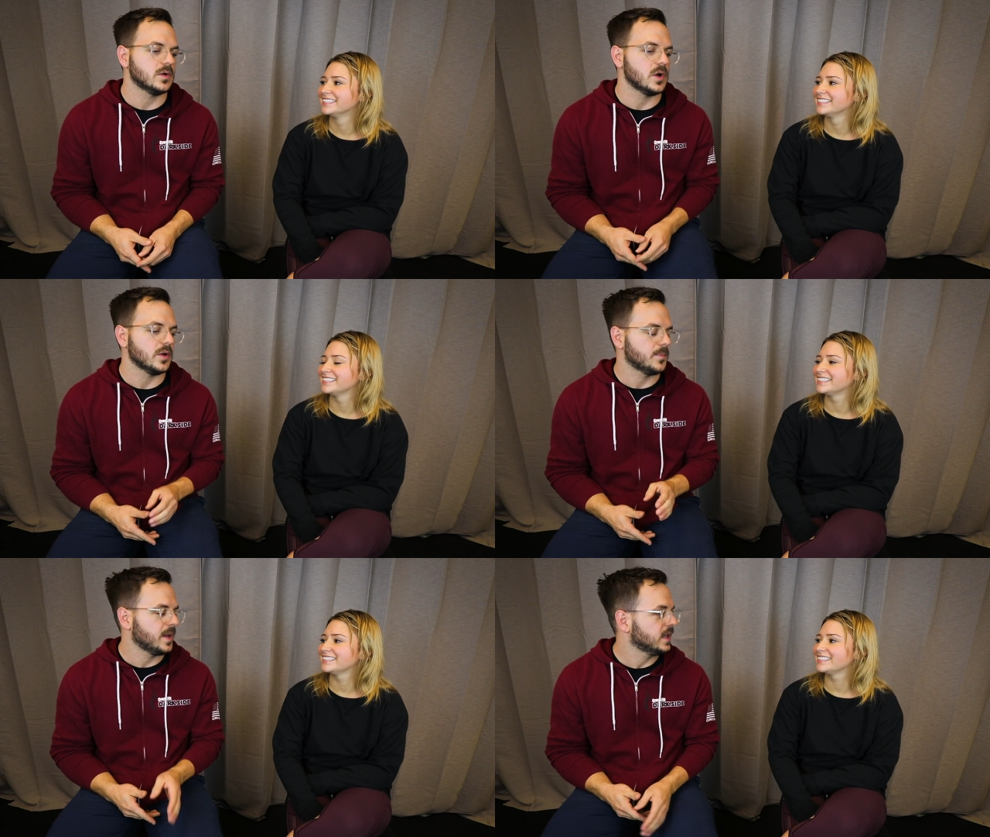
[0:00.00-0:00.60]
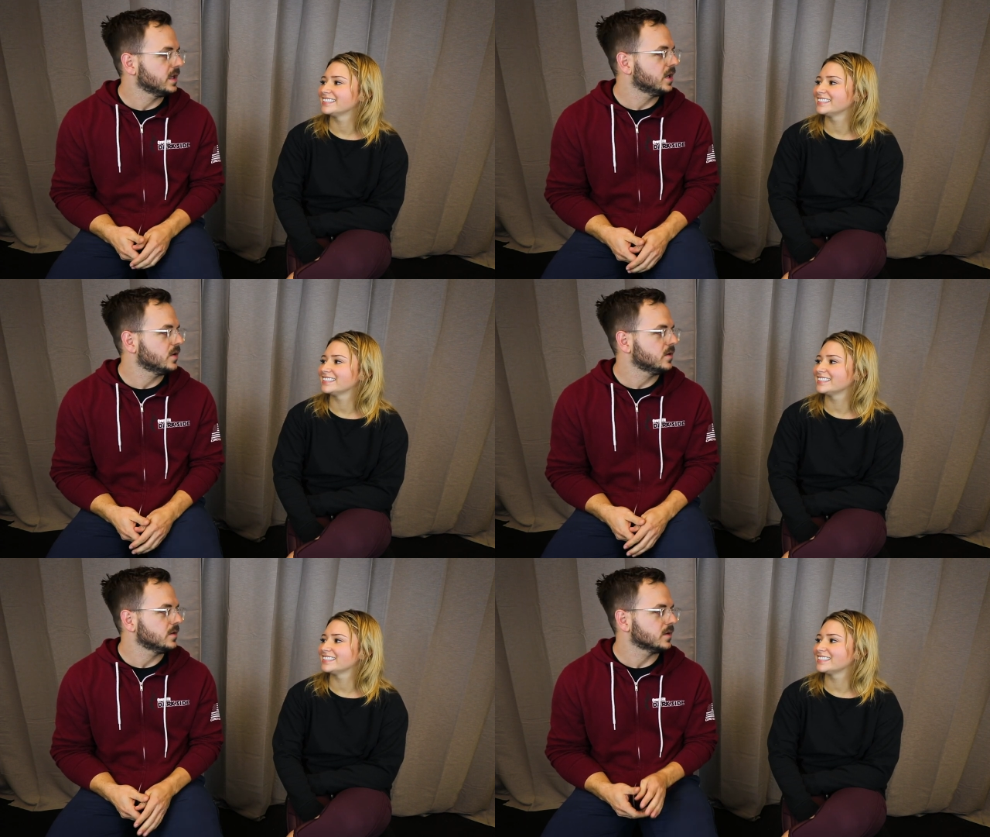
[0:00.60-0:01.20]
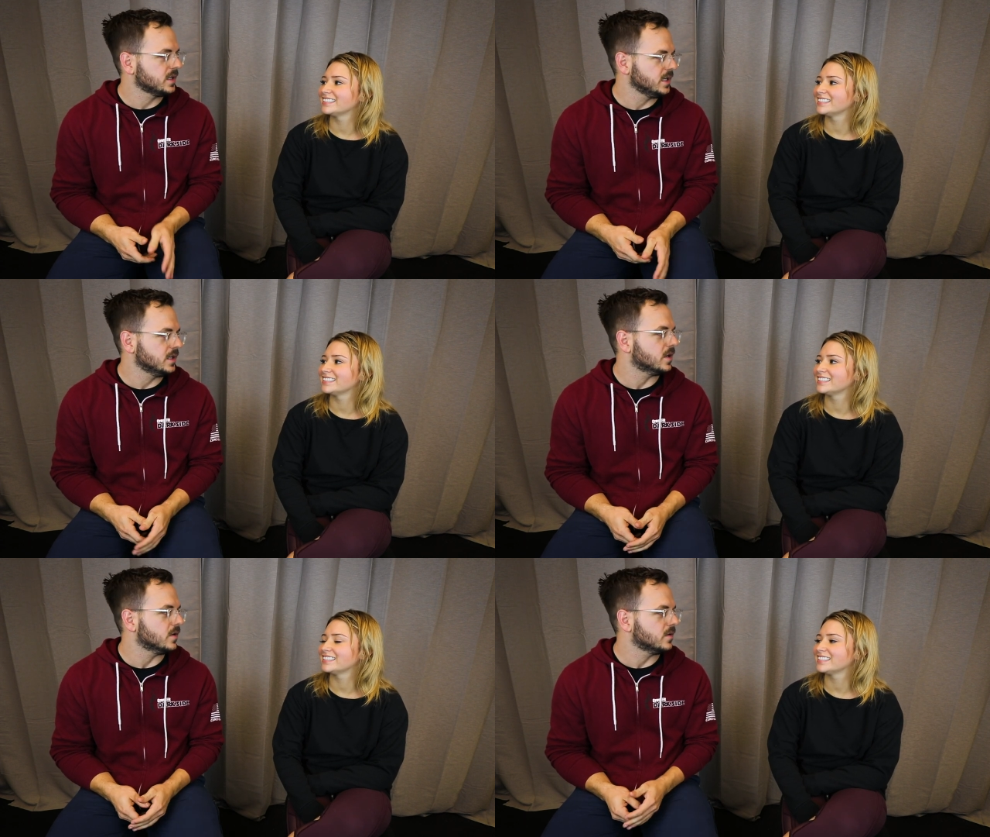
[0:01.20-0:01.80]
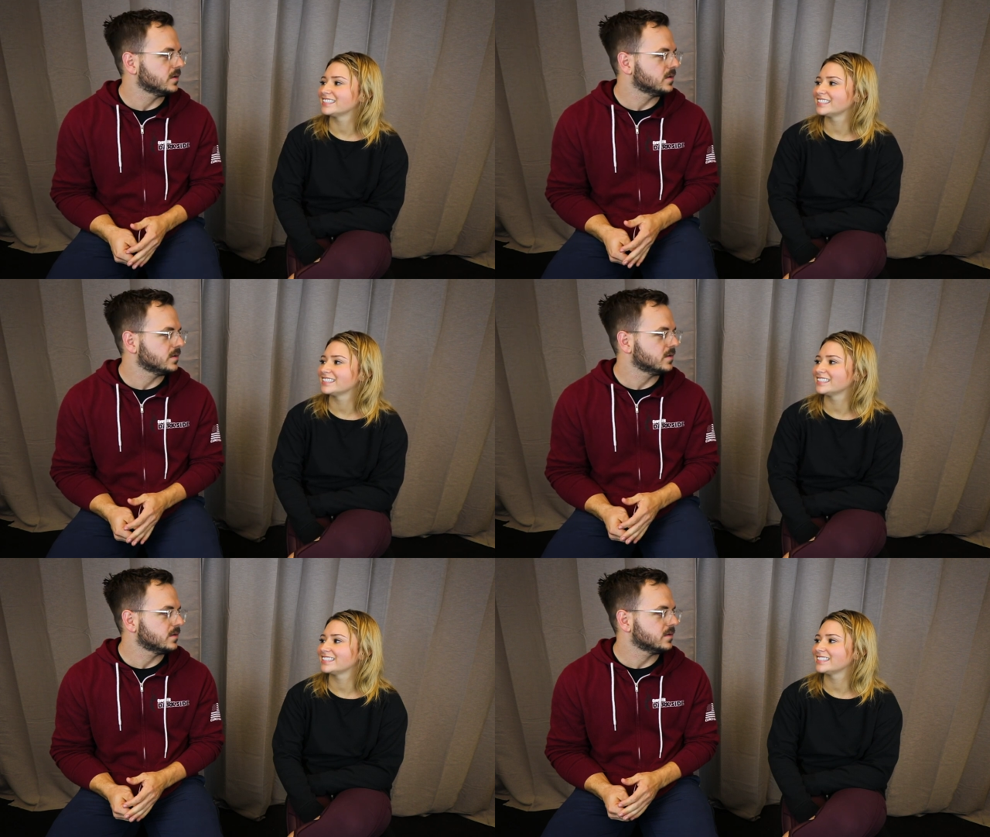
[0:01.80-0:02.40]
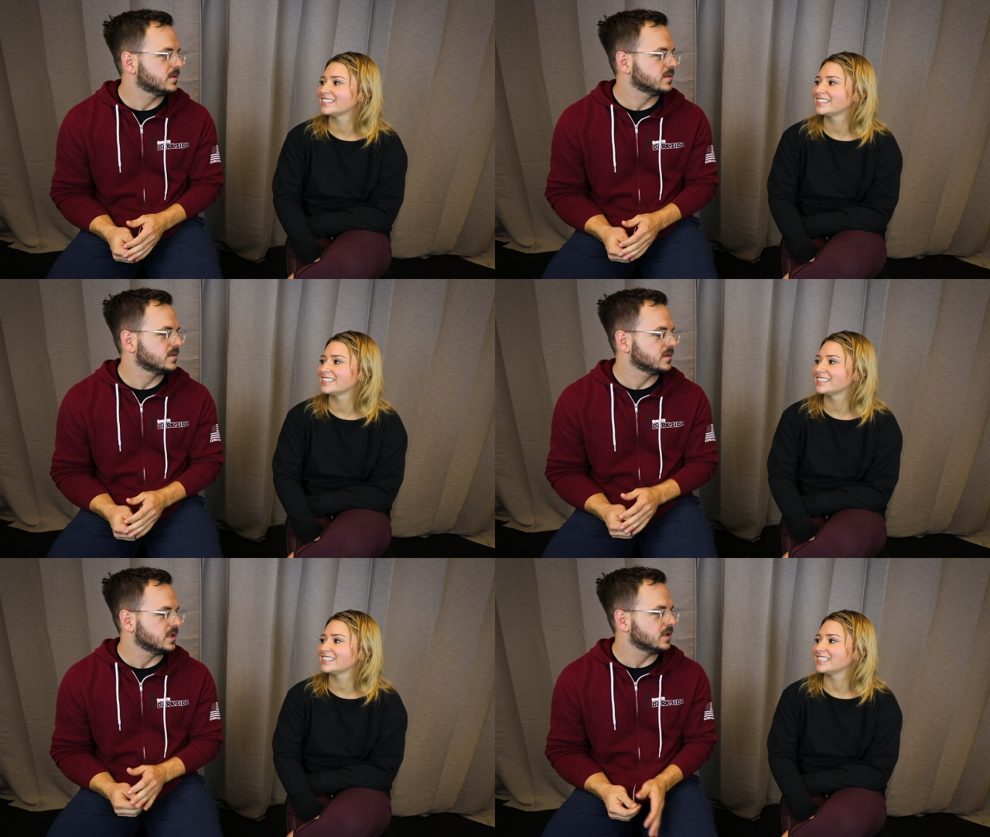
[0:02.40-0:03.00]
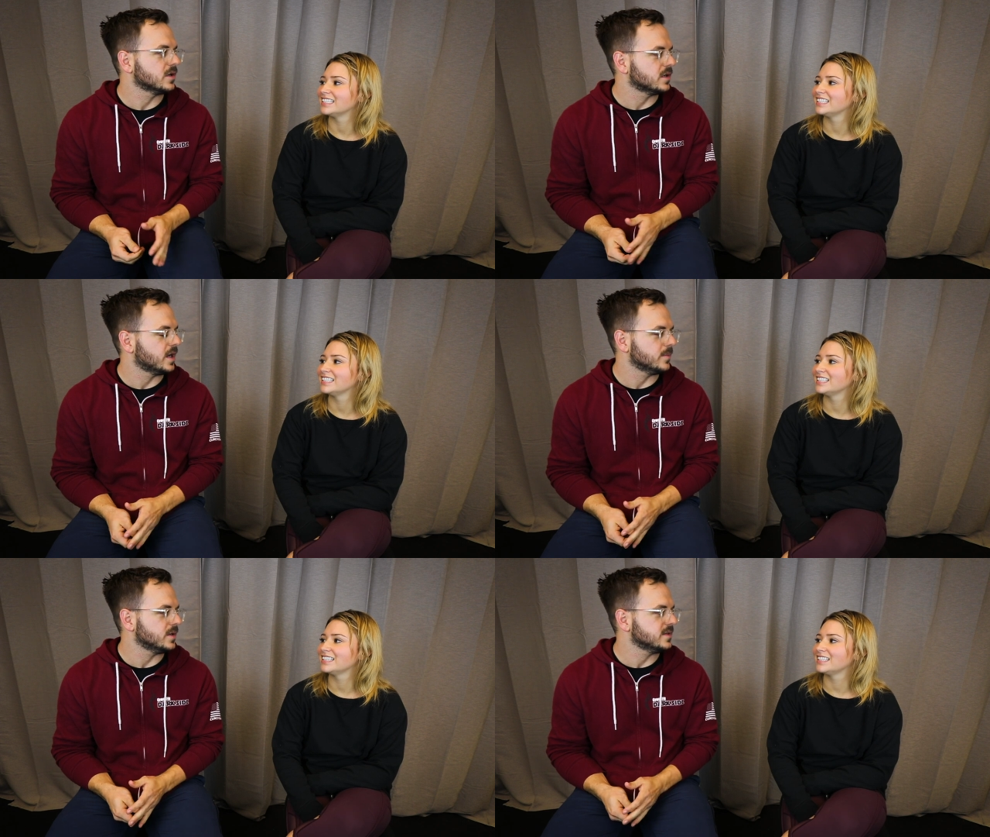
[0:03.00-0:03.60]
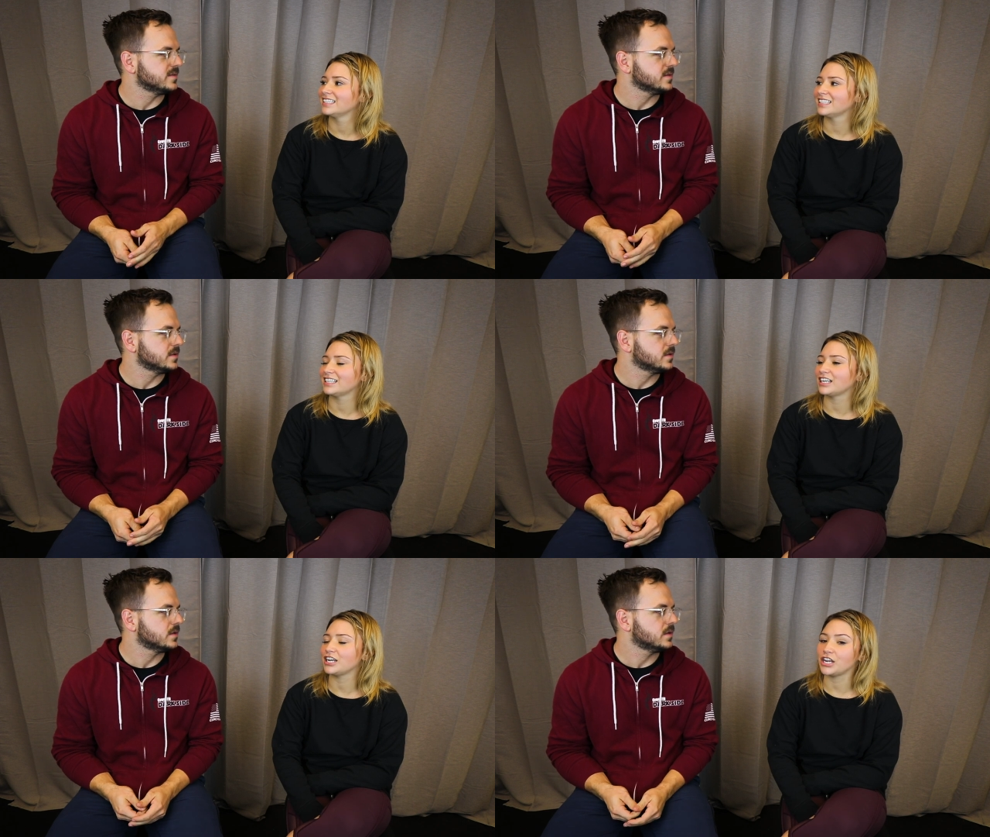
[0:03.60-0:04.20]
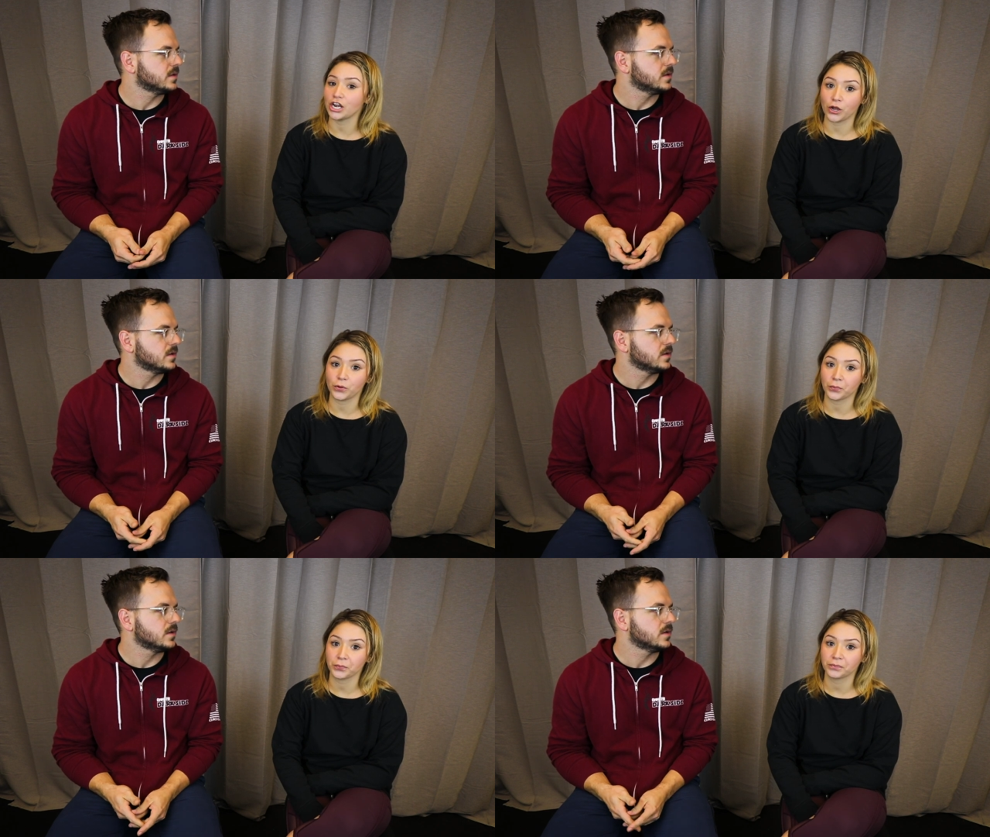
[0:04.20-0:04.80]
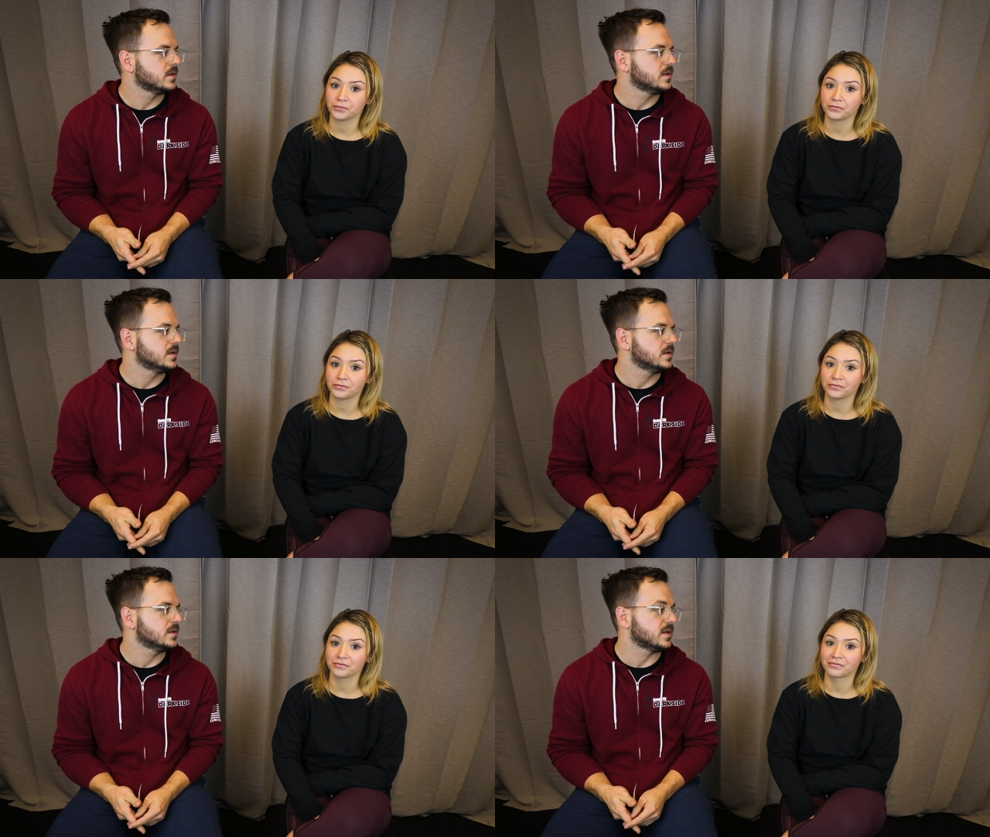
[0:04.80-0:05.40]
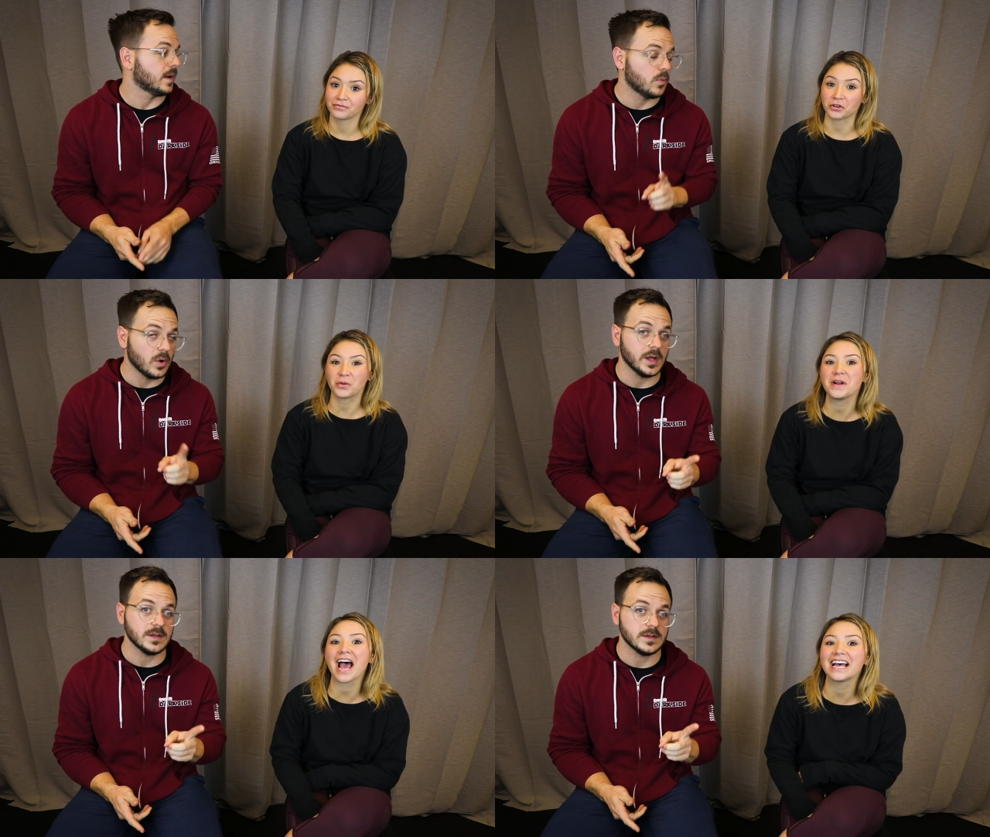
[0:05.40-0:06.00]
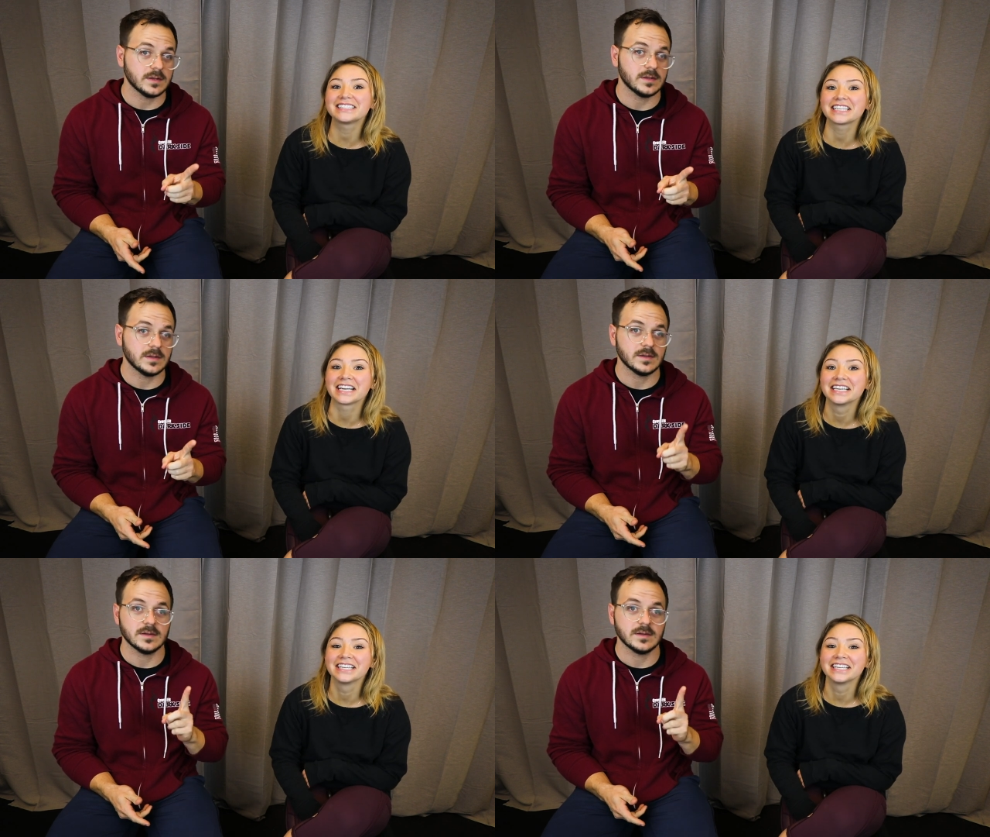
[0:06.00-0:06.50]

Speaker 1: going paleo or keto cure your diabetes? No. Type so one. Quit
Speaker 2: asking.